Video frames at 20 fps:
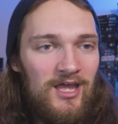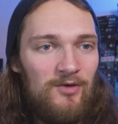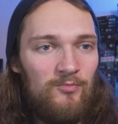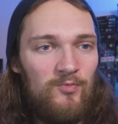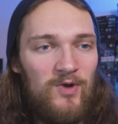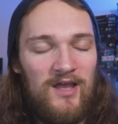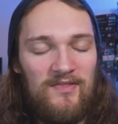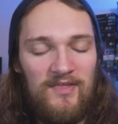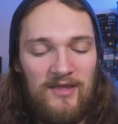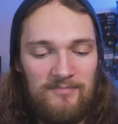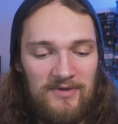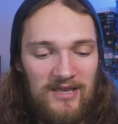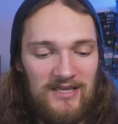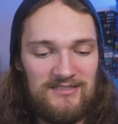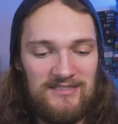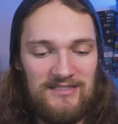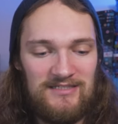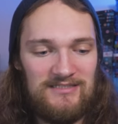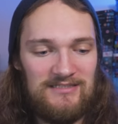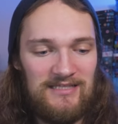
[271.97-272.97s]
where they
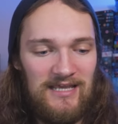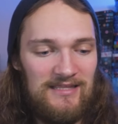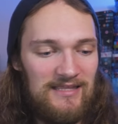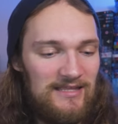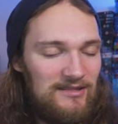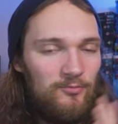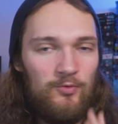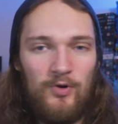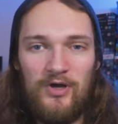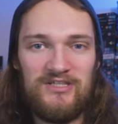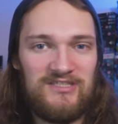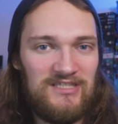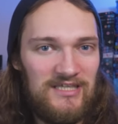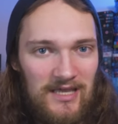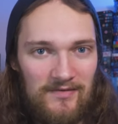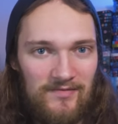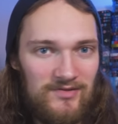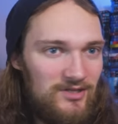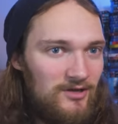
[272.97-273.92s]
basically say they're the worst thing ever,